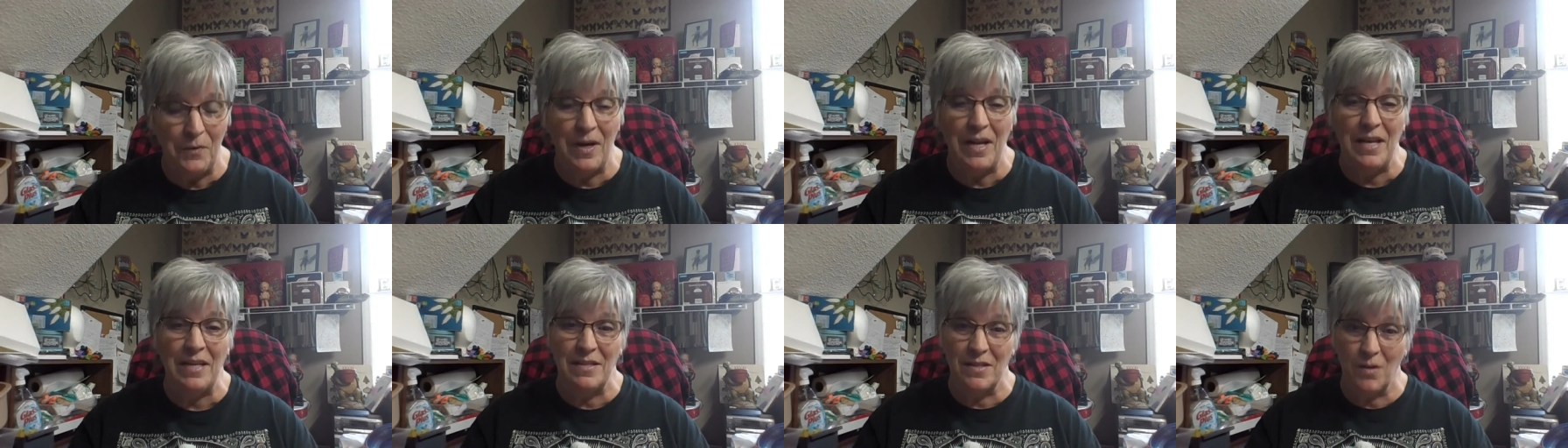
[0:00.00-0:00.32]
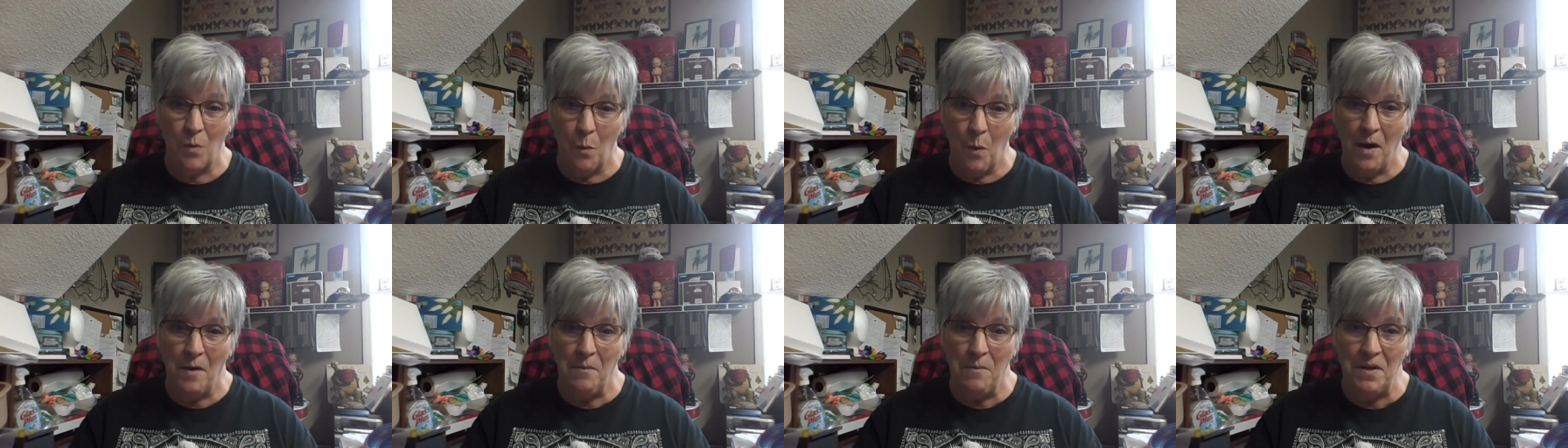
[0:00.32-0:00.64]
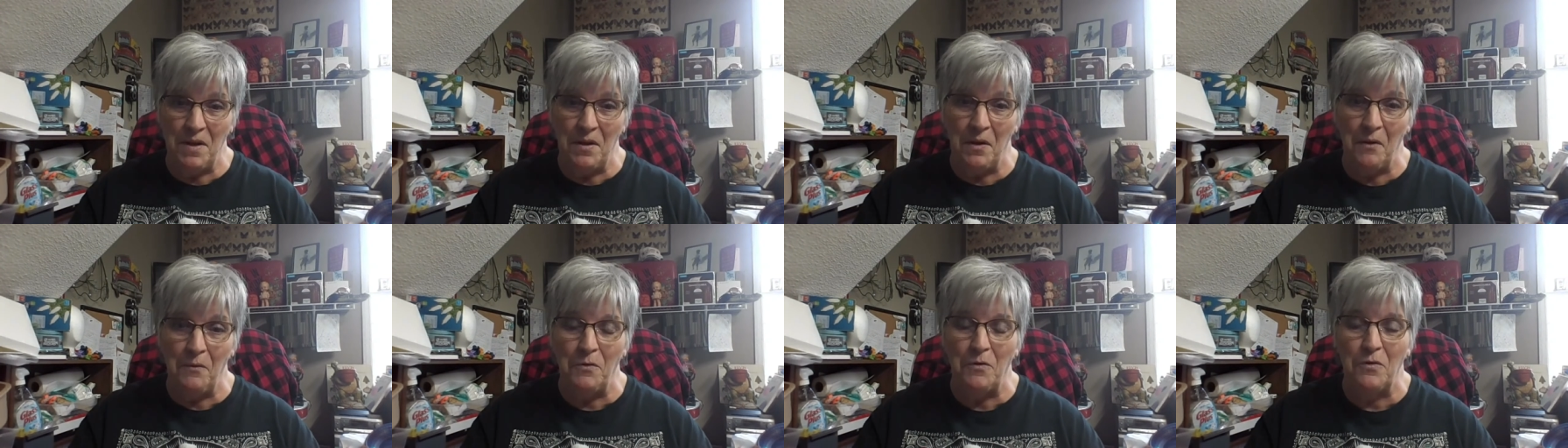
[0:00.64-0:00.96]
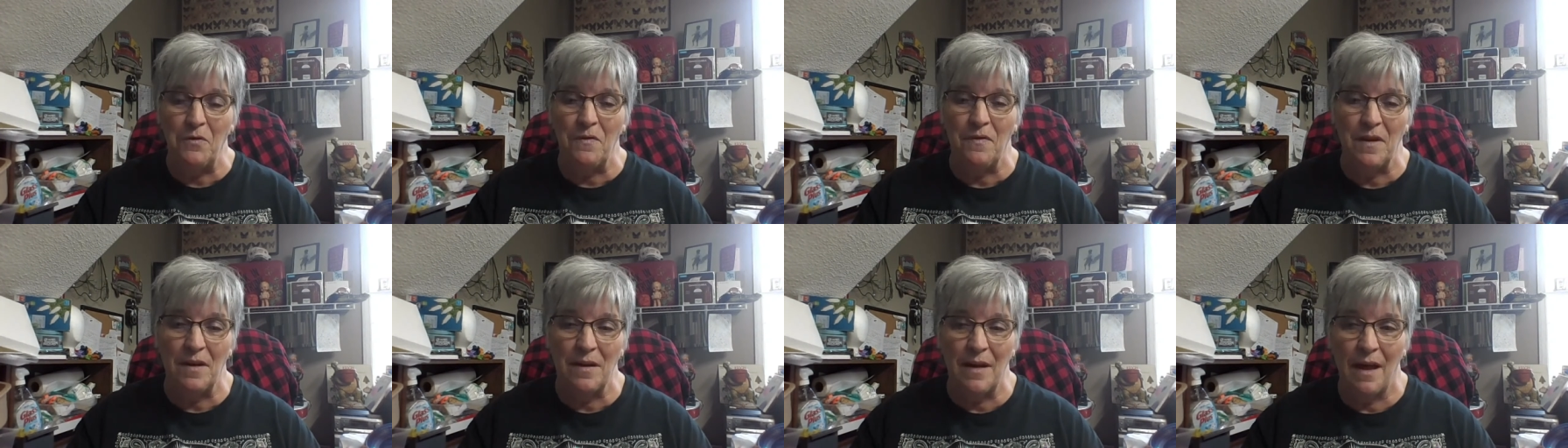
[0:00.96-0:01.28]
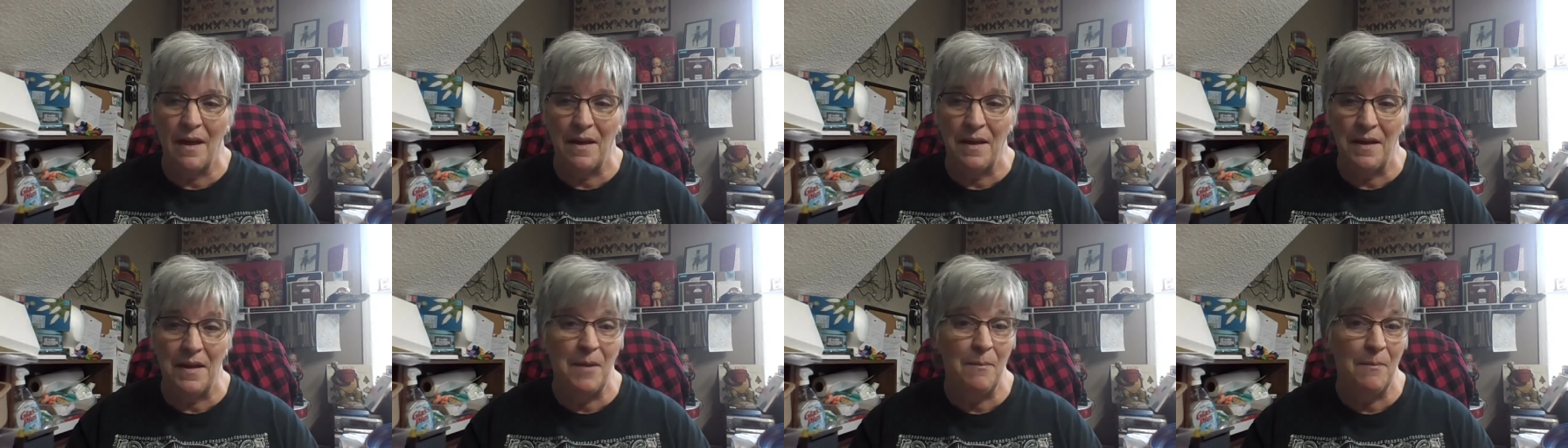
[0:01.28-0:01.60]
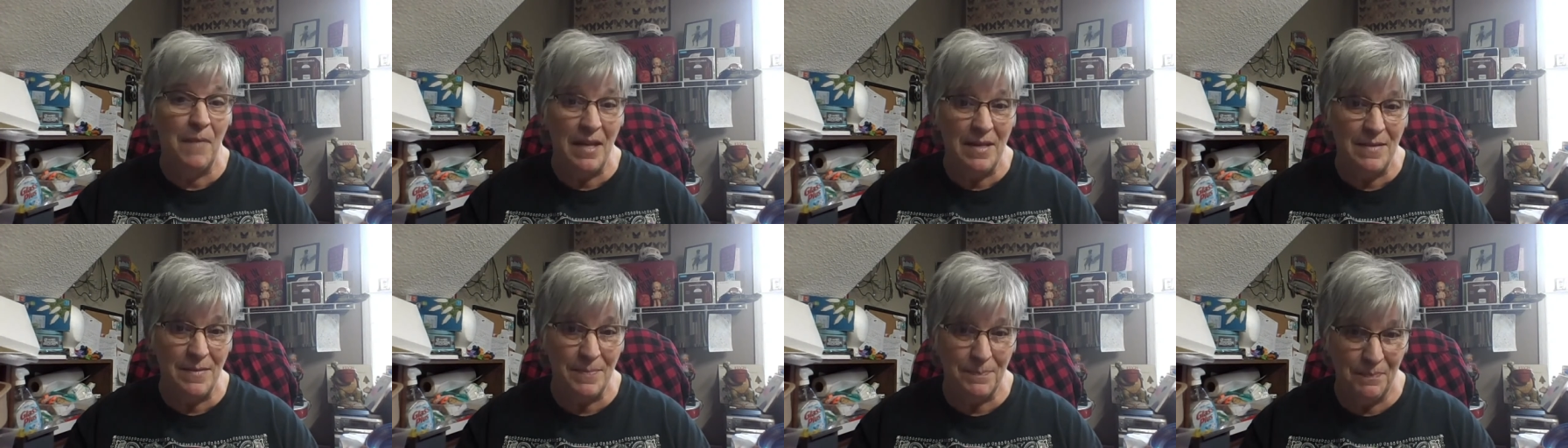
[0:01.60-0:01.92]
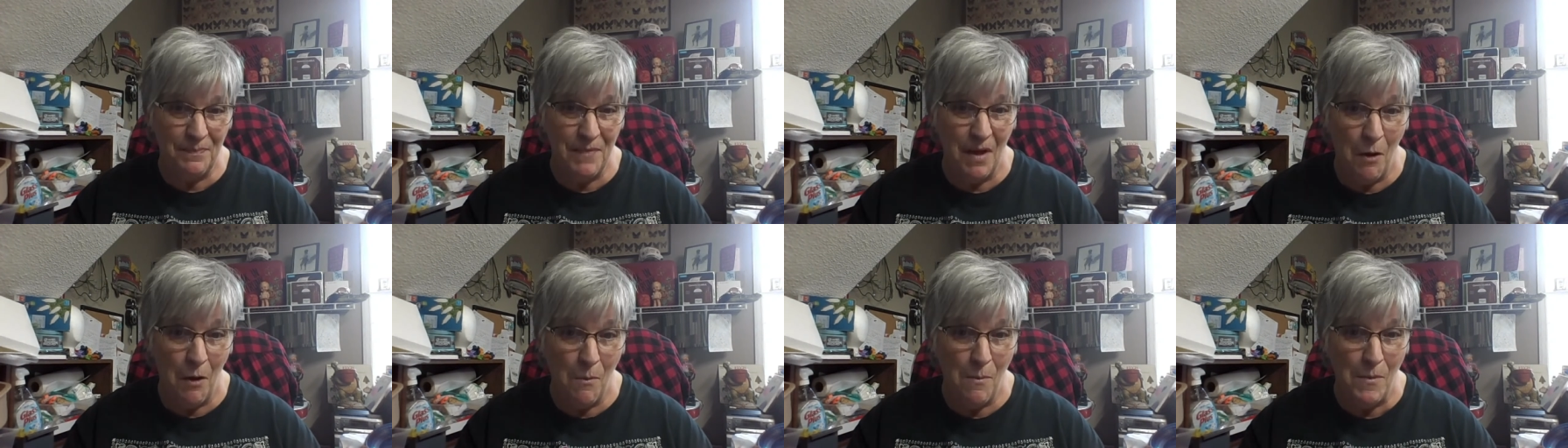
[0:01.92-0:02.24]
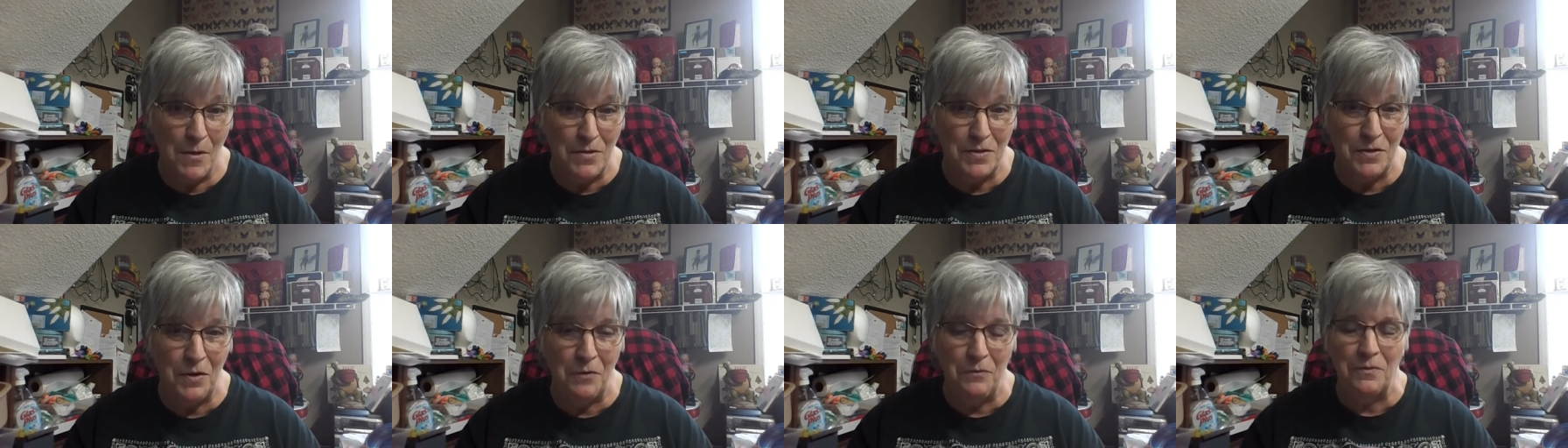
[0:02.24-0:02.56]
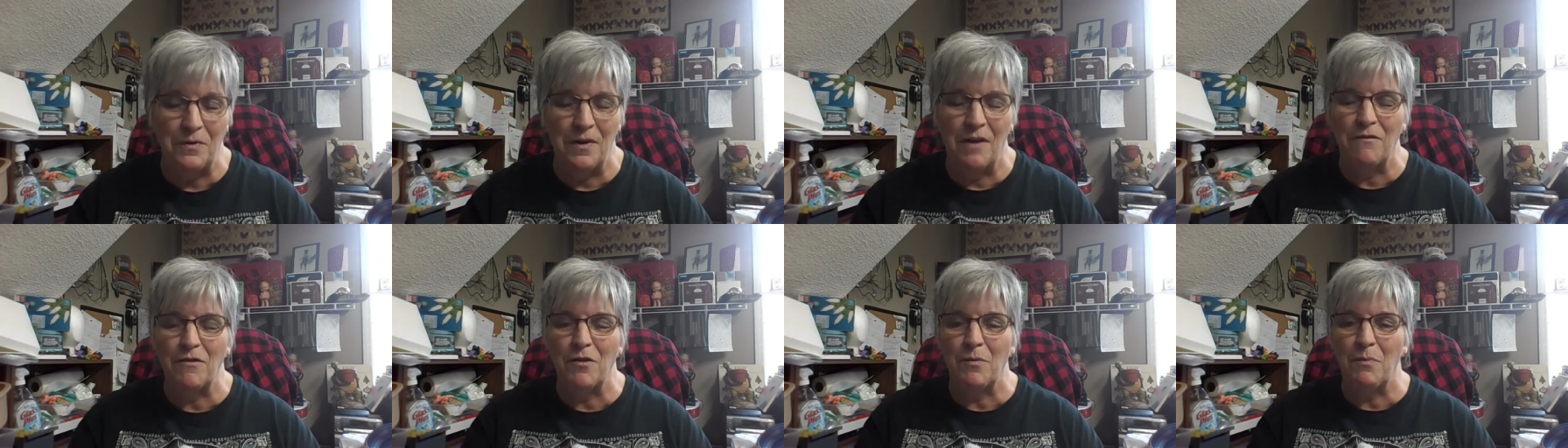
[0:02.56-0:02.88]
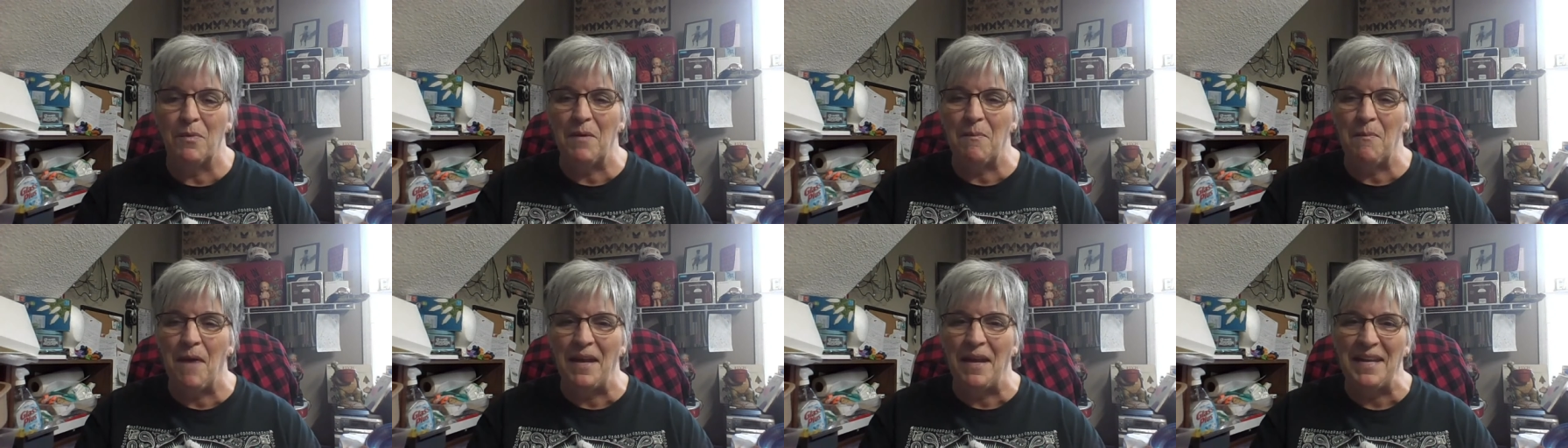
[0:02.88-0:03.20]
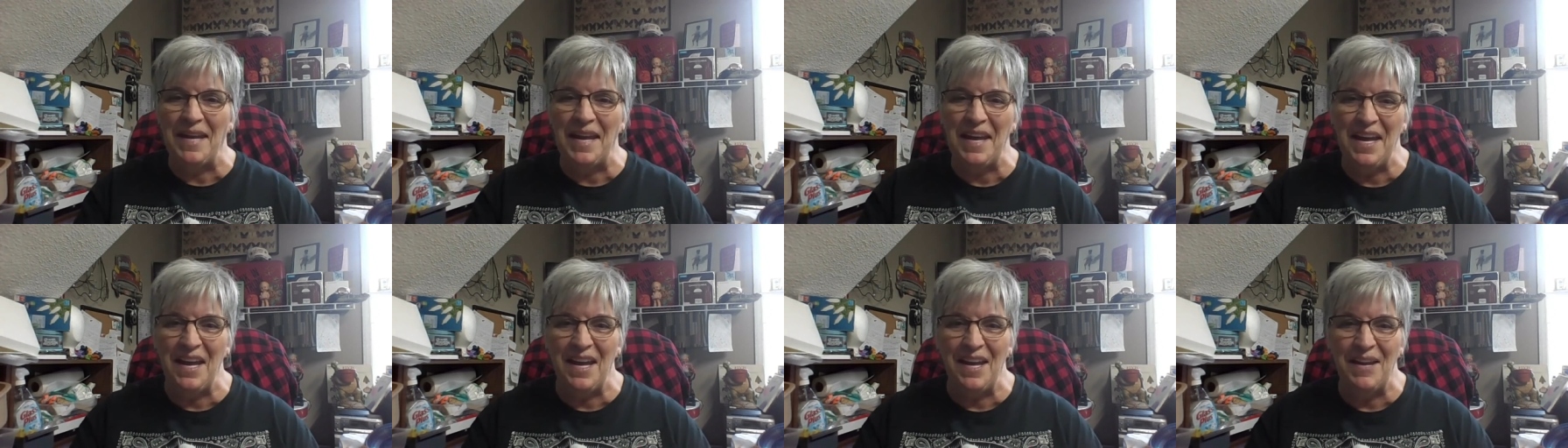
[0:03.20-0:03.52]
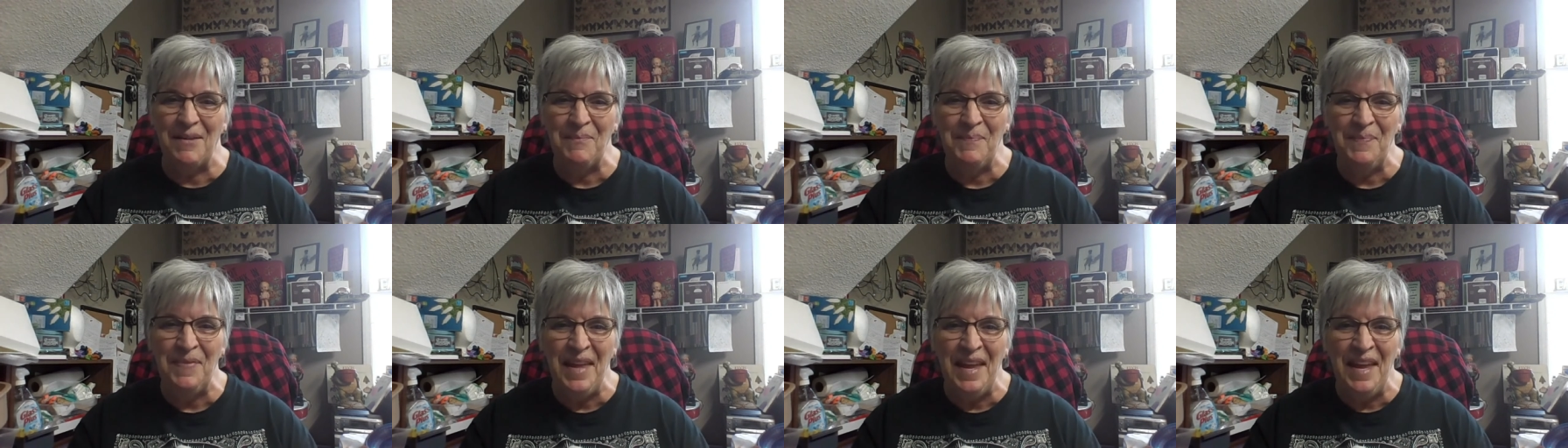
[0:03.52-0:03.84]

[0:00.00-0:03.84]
He's quite a bit older than I am. He's almost old enough to be my dad,